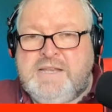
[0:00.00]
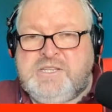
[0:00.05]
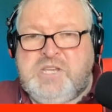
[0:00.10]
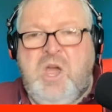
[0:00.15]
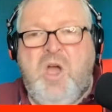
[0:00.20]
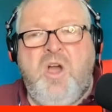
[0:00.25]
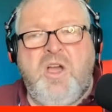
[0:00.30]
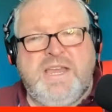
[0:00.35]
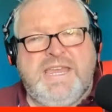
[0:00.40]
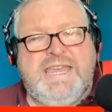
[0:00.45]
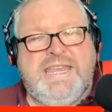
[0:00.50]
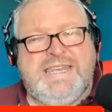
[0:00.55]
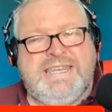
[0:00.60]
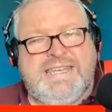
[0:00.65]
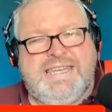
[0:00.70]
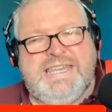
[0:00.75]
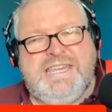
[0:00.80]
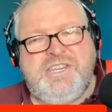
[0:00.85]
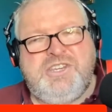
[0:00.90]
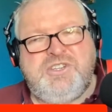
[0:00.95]
Target
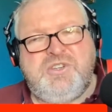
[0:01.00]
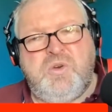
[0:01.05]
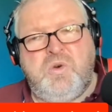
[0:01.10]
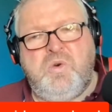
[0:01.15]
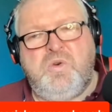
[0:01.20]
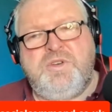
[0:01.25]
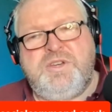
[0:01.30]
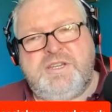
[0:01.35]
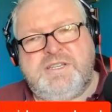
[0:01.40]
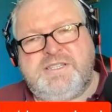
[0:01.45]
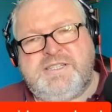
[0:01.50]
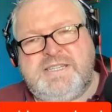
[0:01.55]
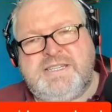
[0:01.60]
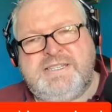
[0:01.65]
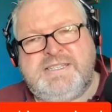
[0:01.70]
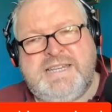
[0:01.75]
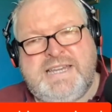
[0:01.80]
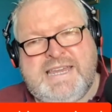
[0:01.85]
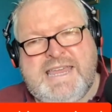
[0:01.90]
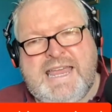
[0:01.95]
niche
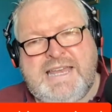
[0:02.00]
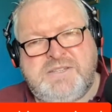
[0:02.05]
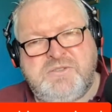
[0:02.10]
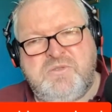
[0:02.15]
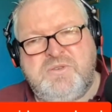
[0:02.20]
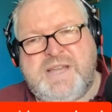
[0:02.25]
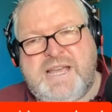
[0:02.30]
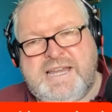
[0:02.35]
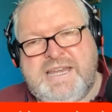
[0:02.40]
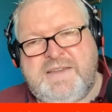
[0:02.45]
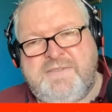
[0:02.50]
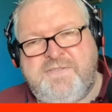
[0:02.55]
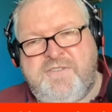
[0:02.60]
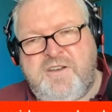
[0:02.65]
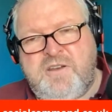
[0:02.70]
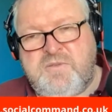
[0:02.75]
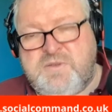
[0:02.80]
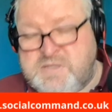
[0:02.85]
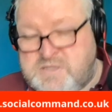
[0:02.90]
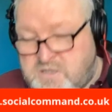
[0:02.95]
audiences to get organic
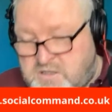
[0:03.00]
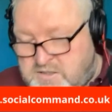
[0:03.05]
followers.